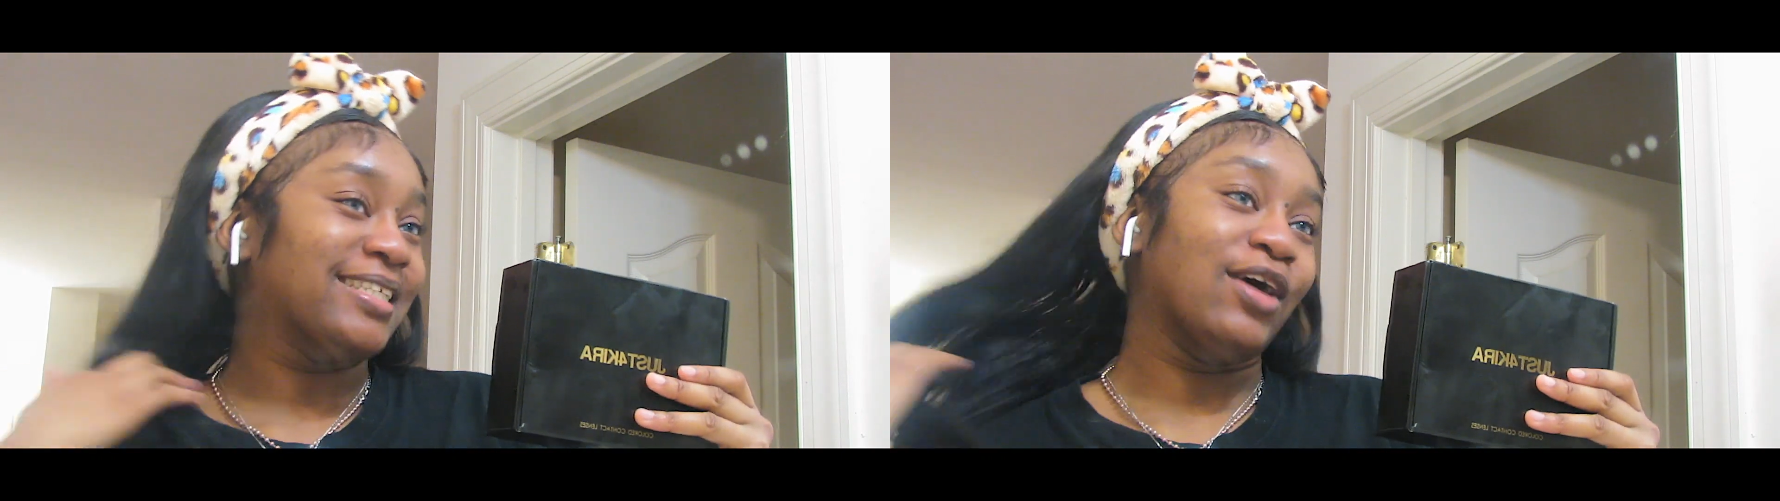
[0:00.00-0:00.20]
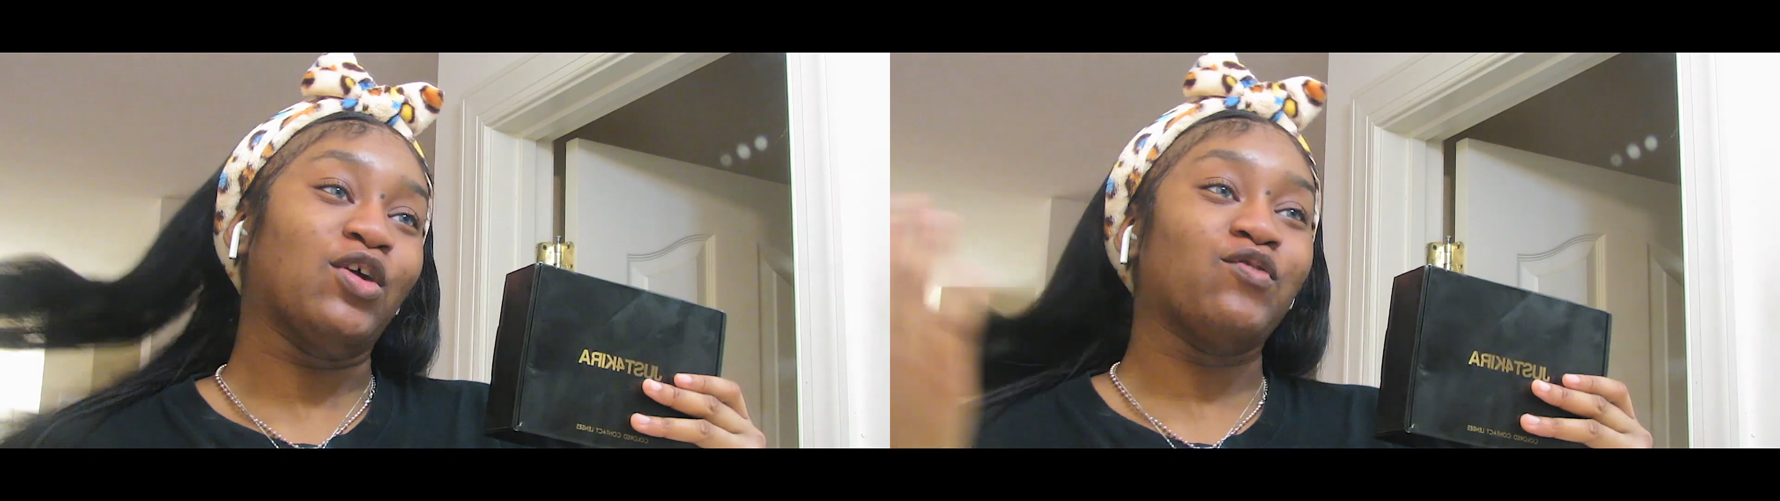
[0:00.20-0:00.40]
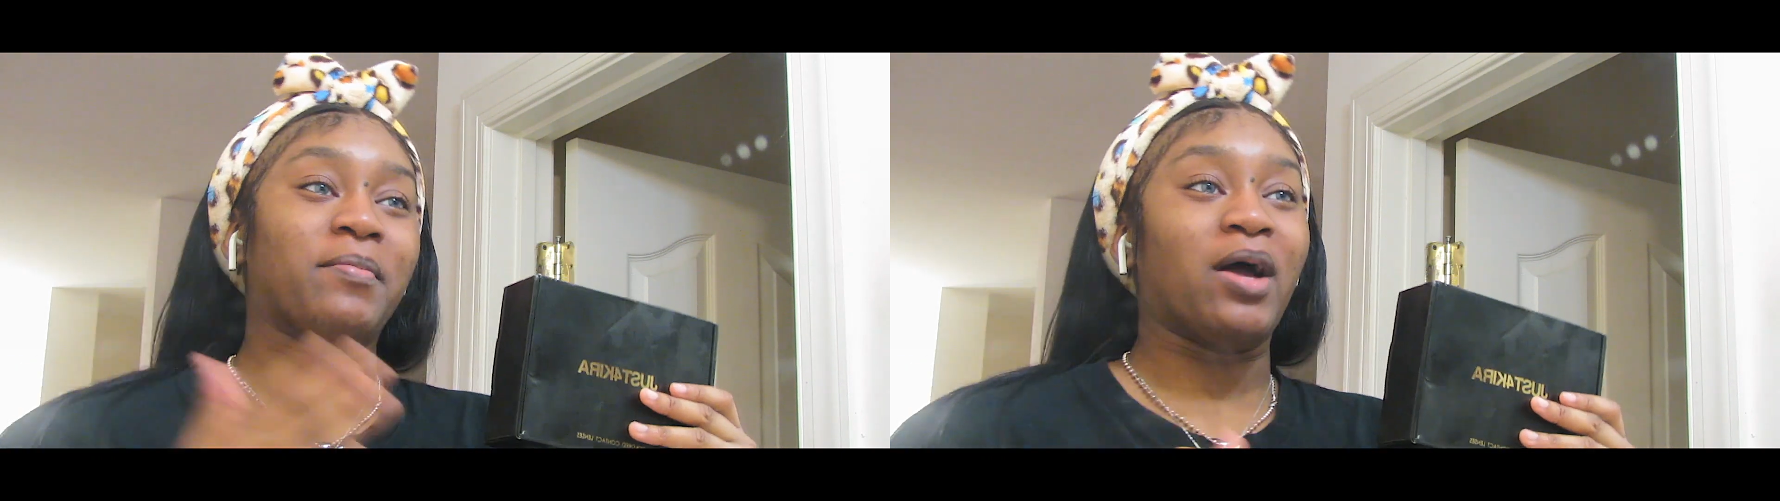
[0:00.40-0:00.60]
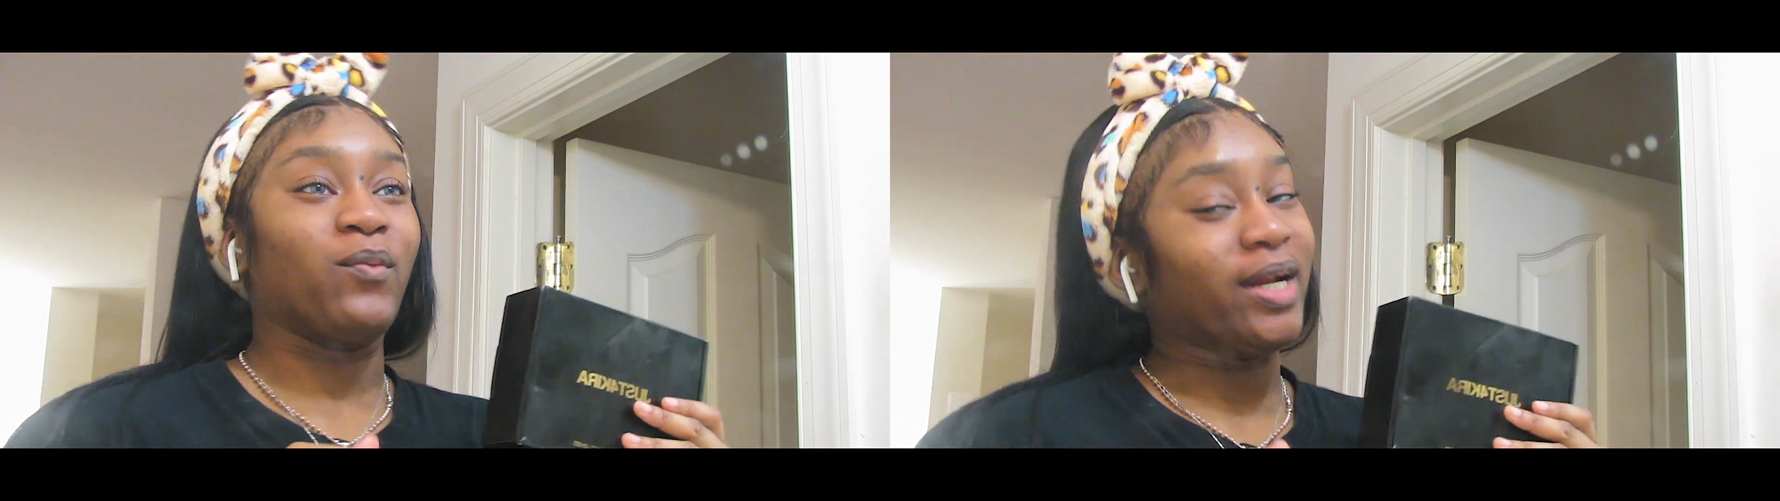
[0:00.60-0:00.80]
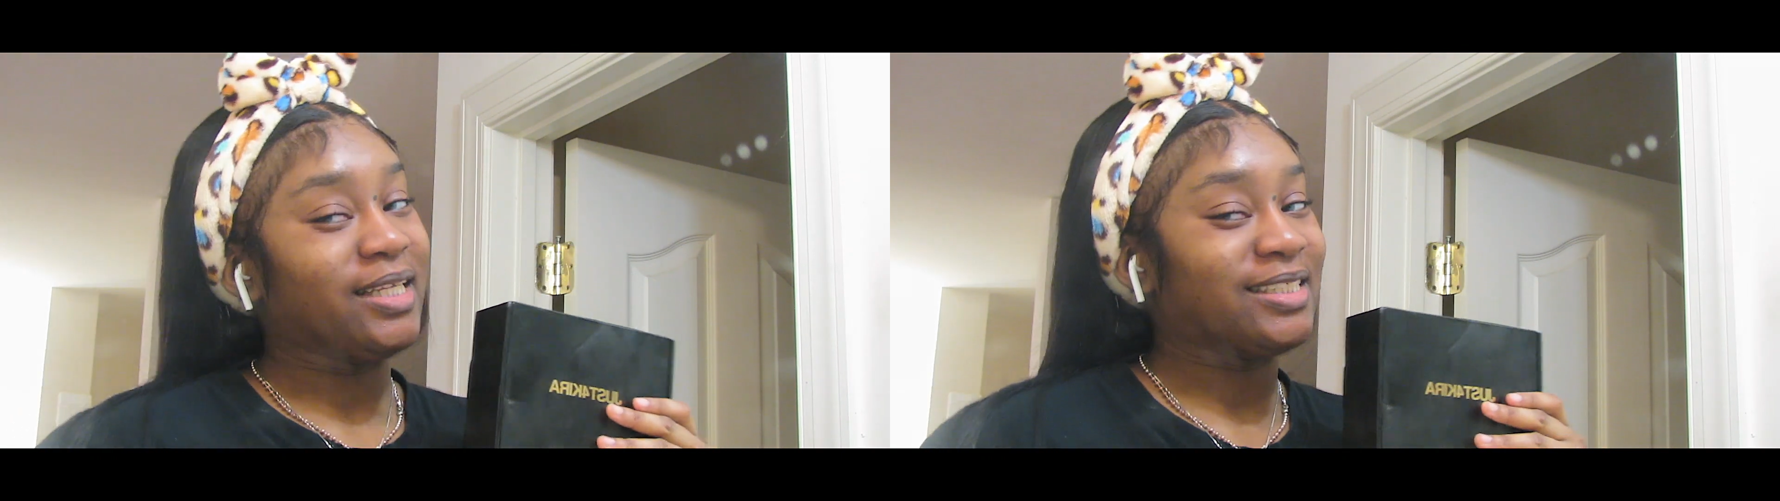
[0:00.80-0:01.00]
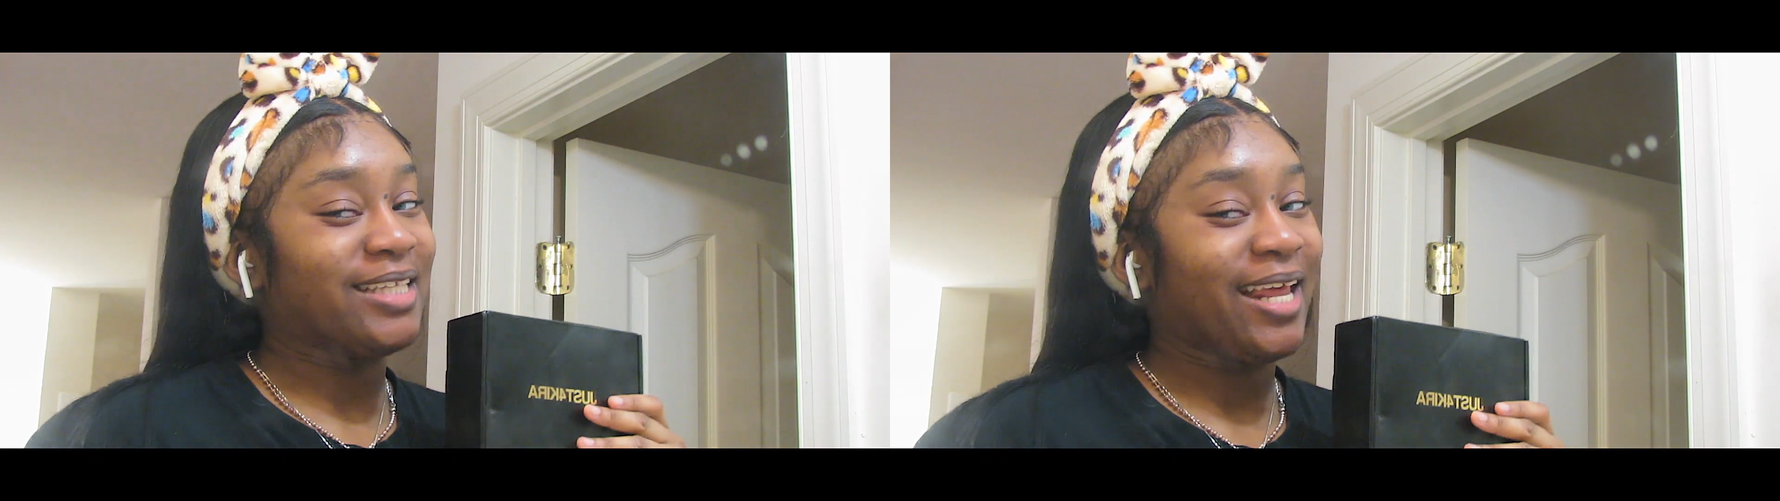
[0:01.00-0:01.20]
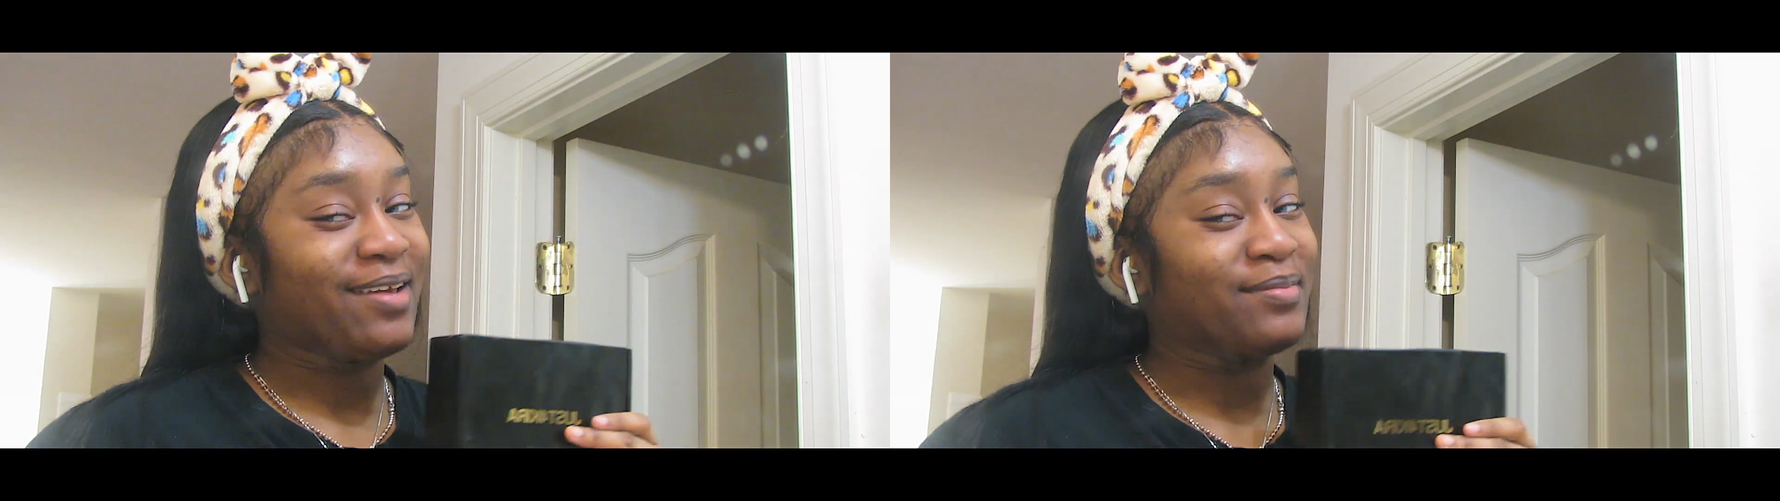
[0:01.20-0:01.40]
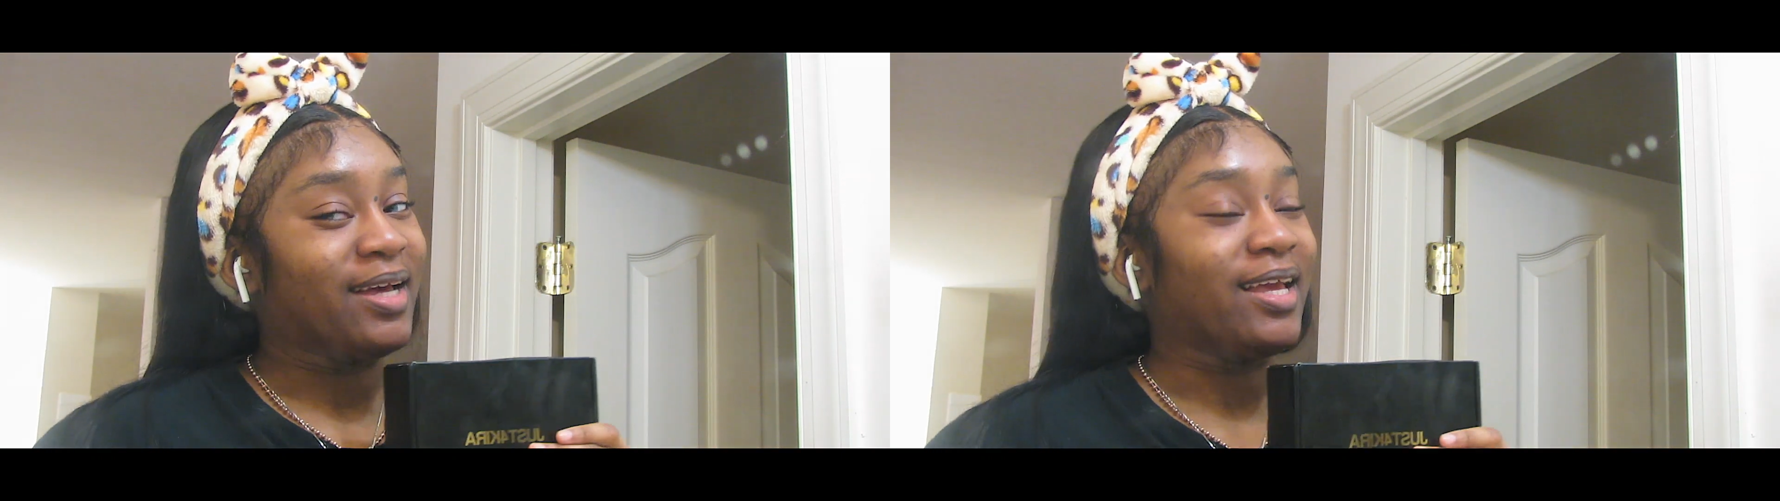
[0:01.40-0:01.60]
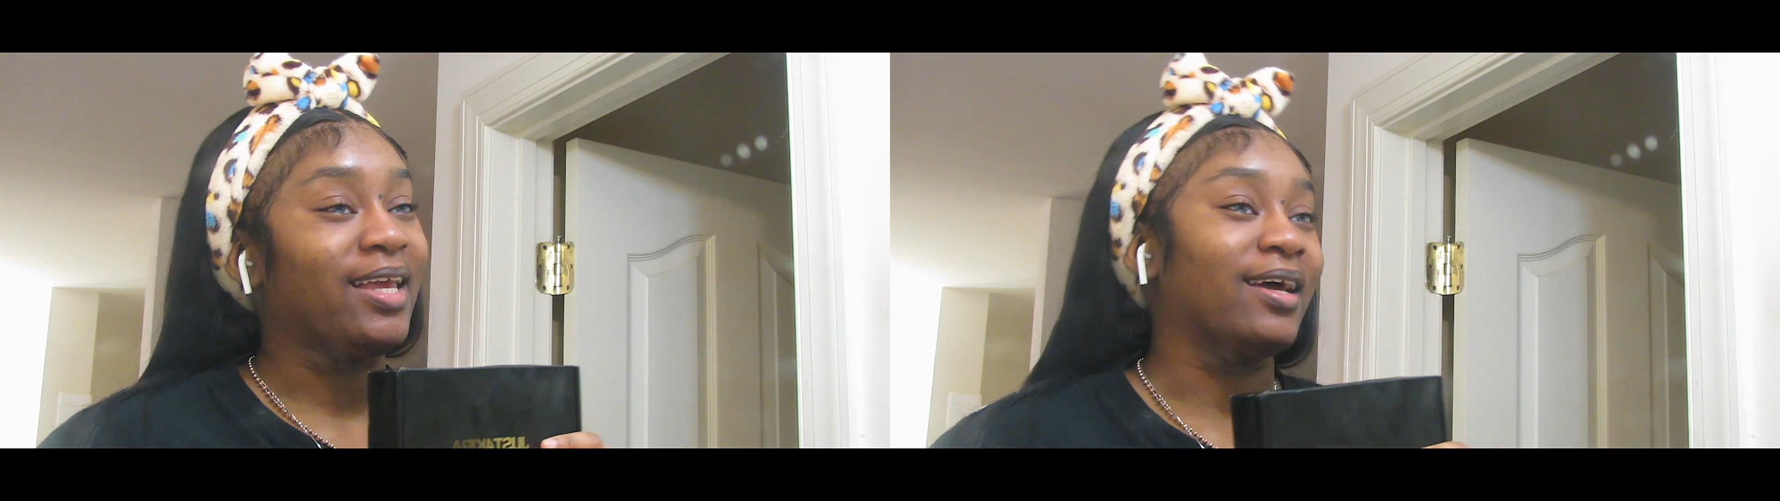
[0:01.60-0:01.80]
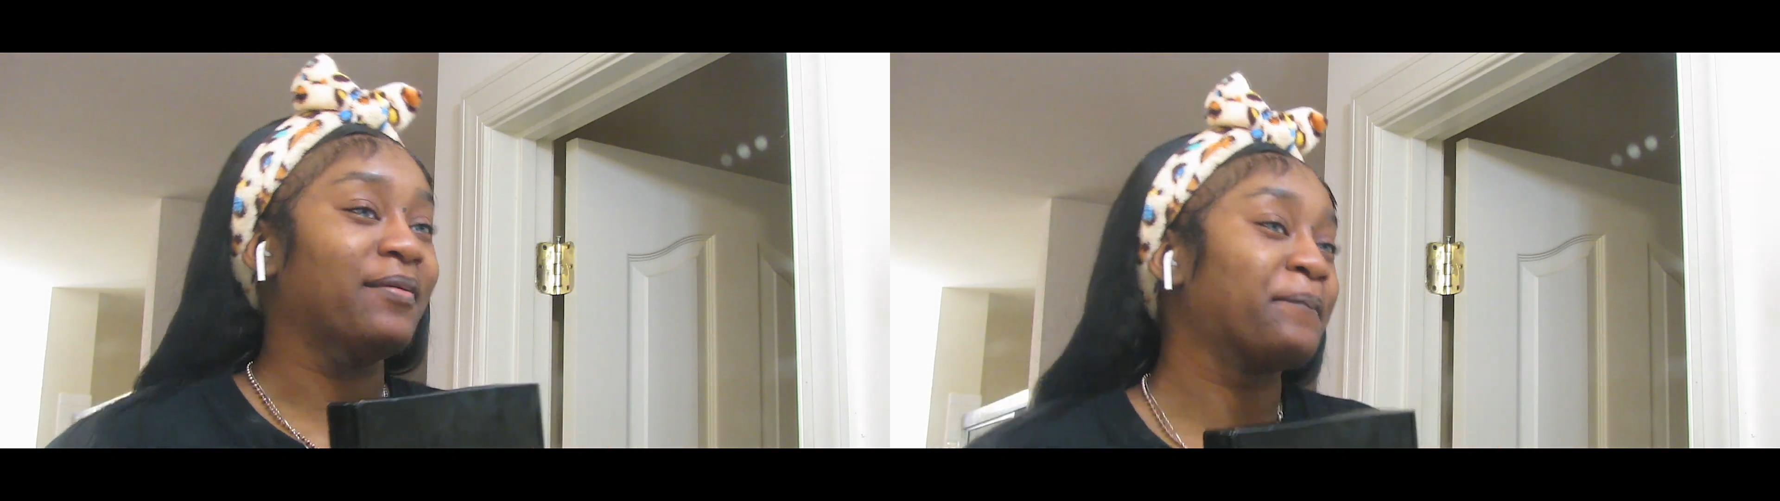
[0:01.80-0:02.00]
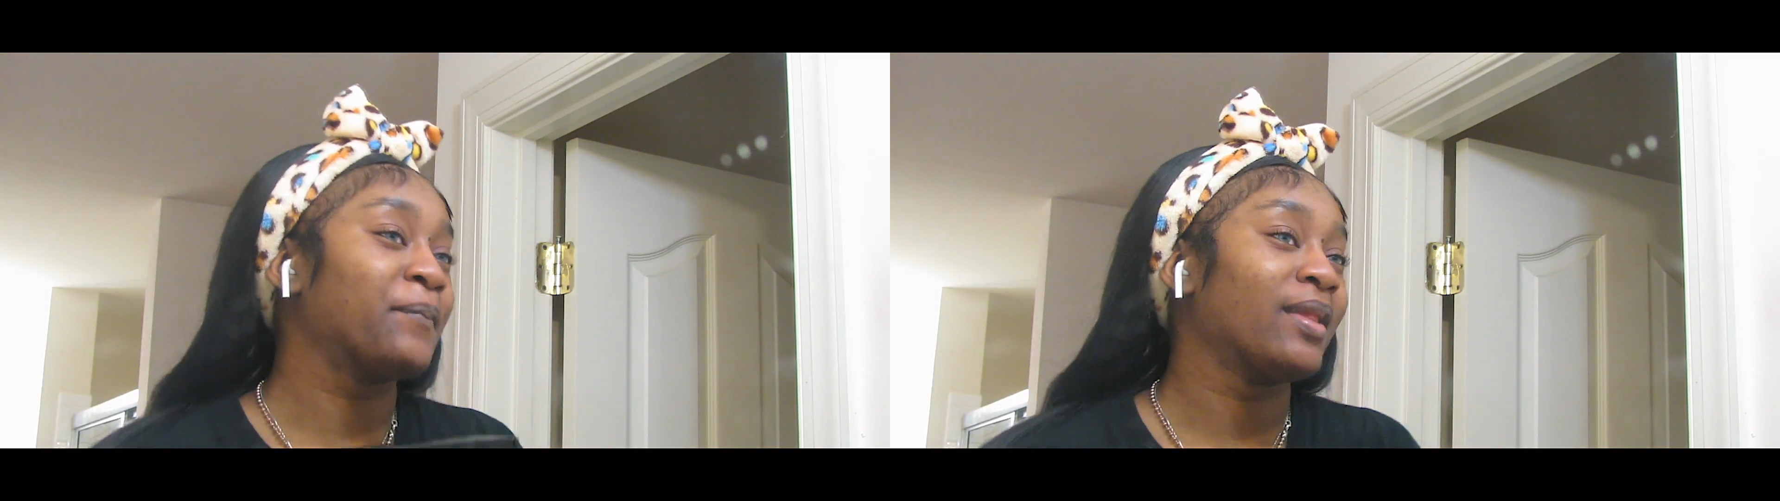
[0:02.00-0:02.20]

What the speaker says: I don't know if I might wear these today, but yeah.